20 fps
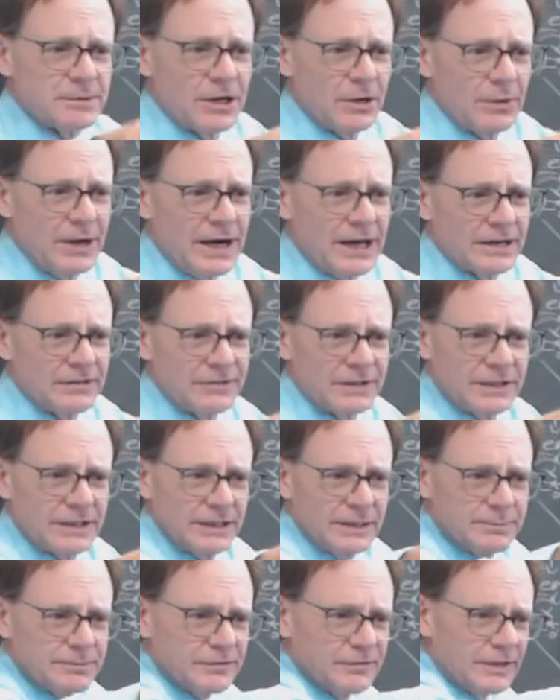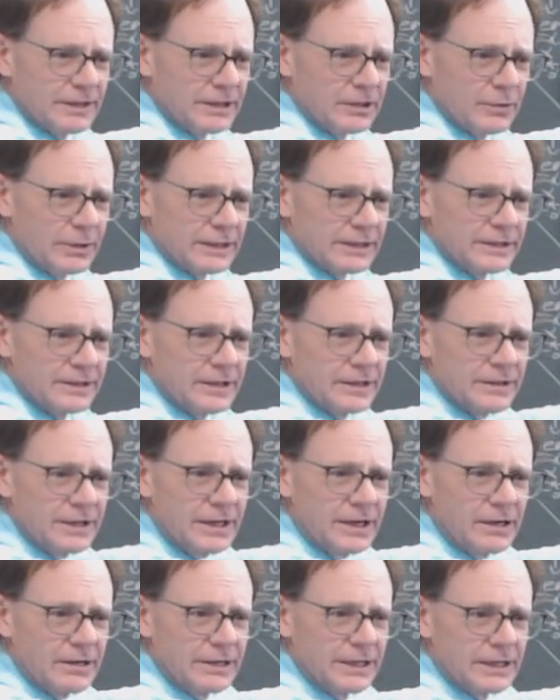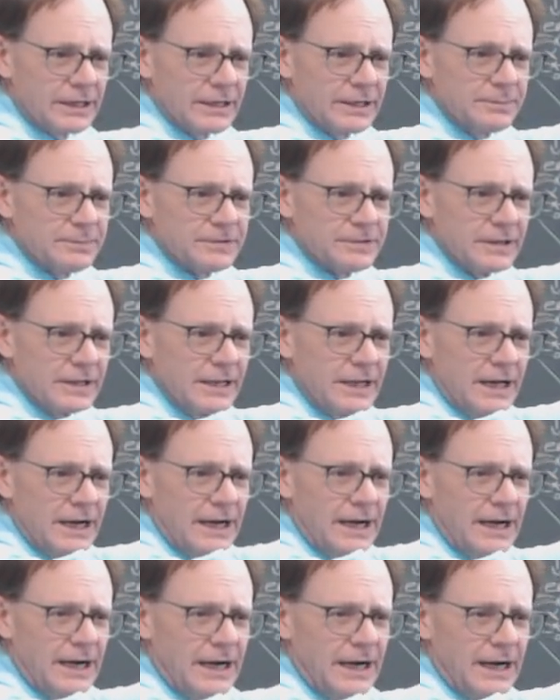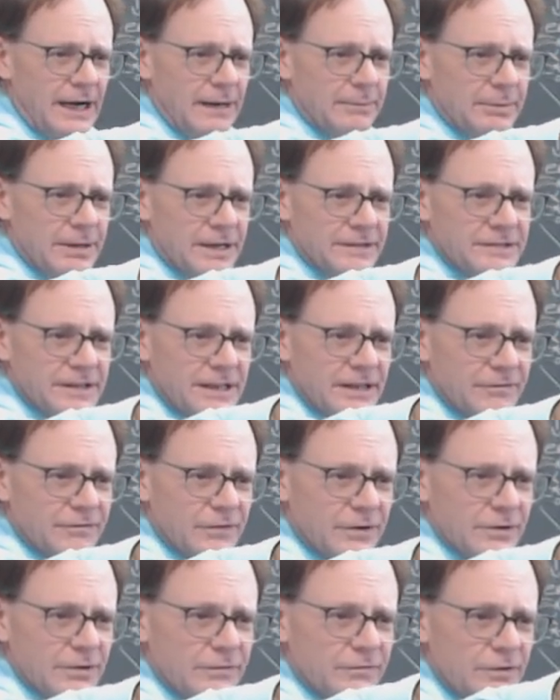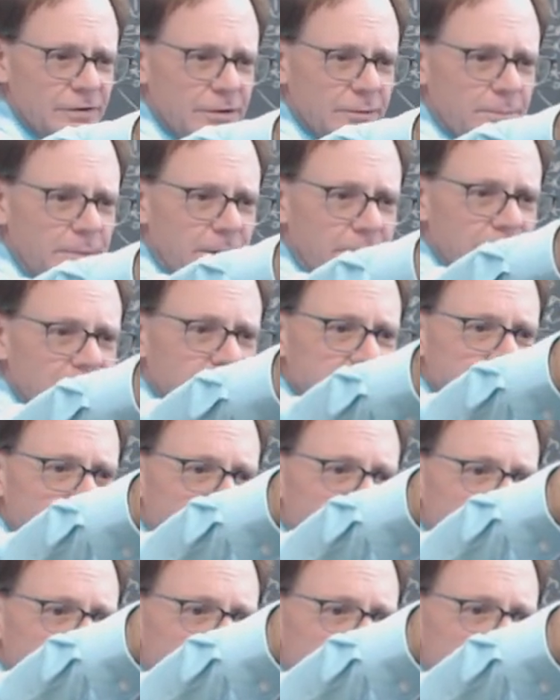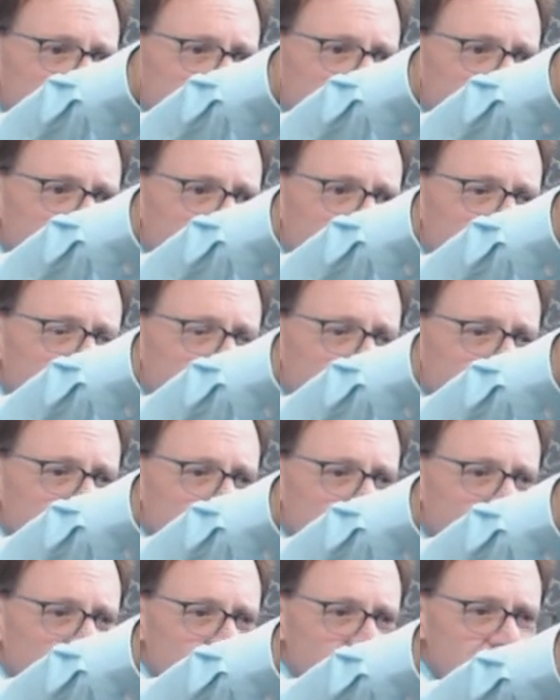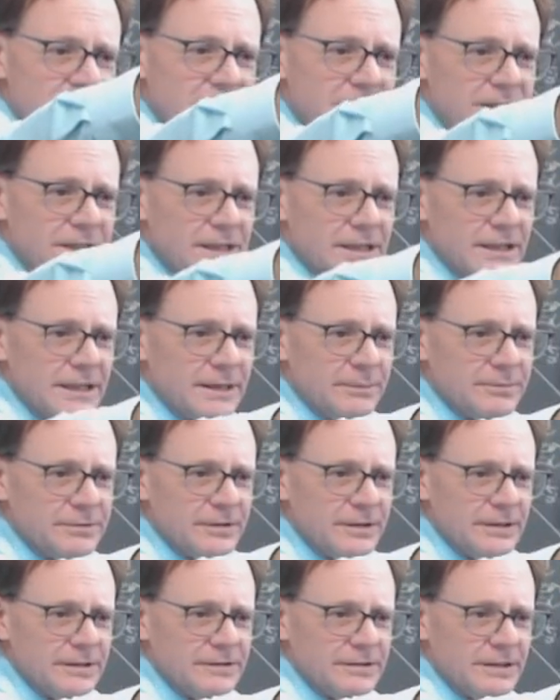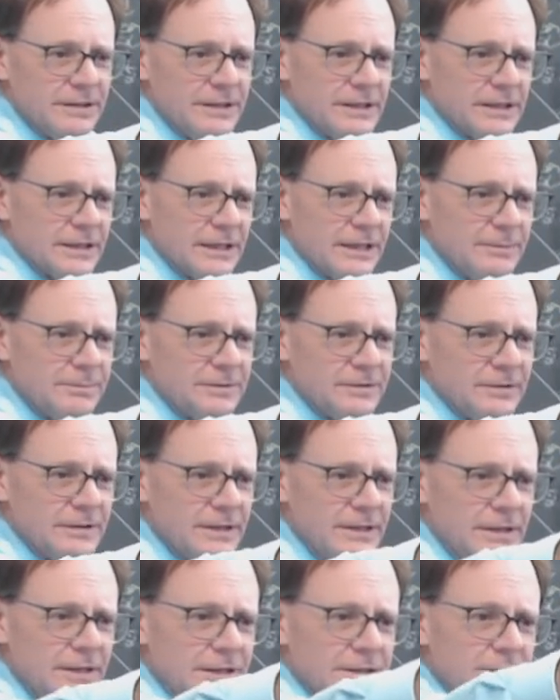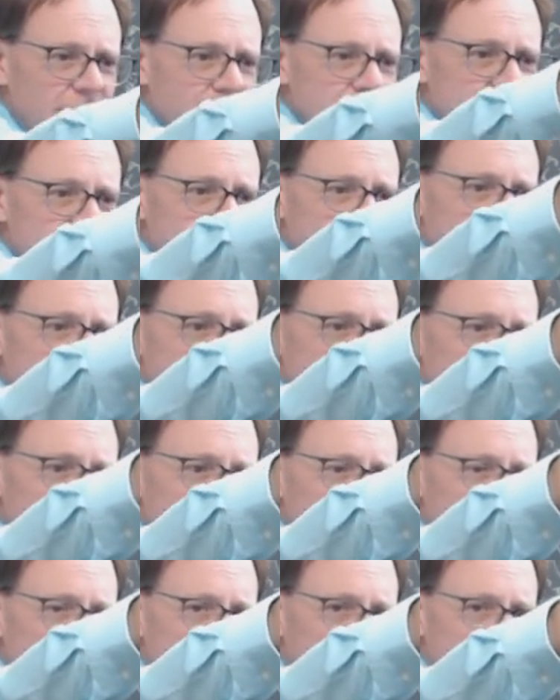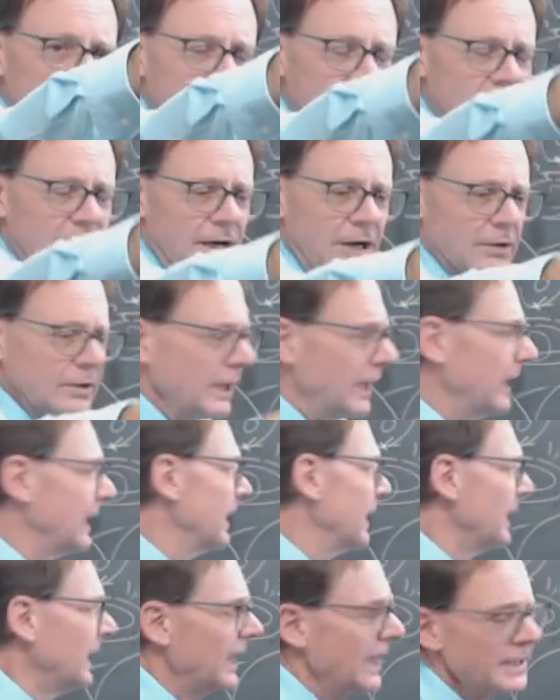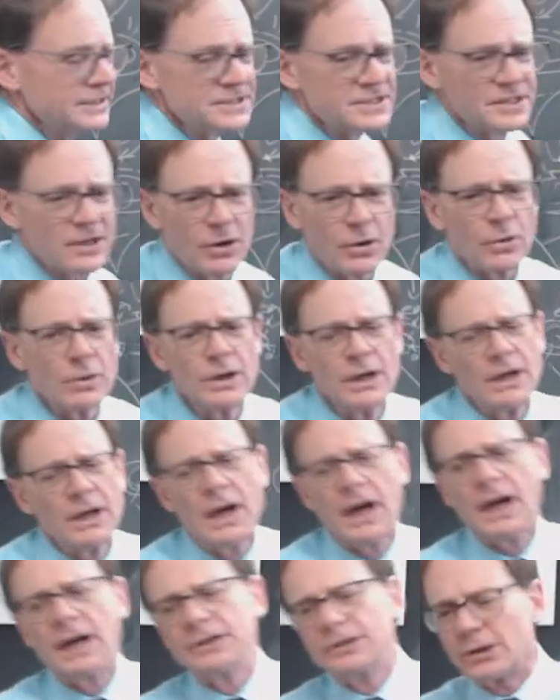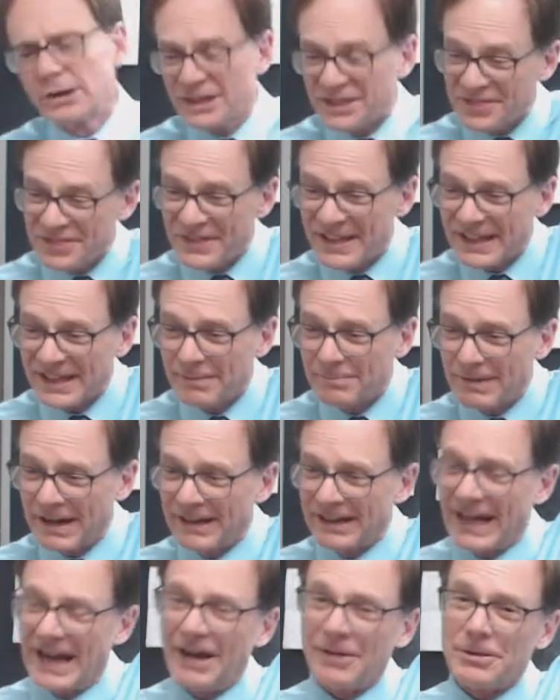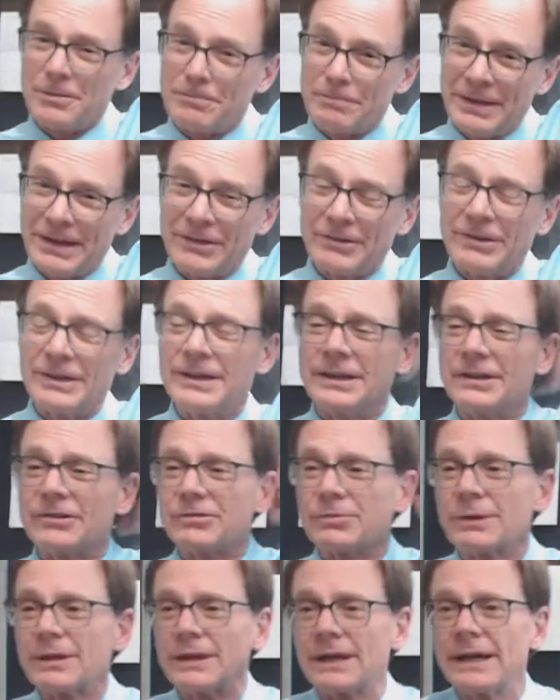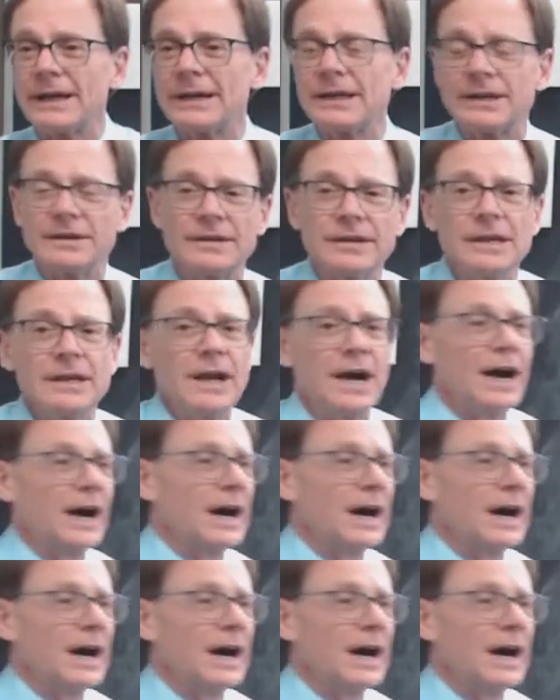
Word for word: them go out of eclipse very quickly. There they are in eclipse. Uh, but as they get further and further apart, you tilt it just a little bit and you don't see the eclipse. See the eclipse? Don't see the eclipse. Okay, and so uh, you can think about how the period is related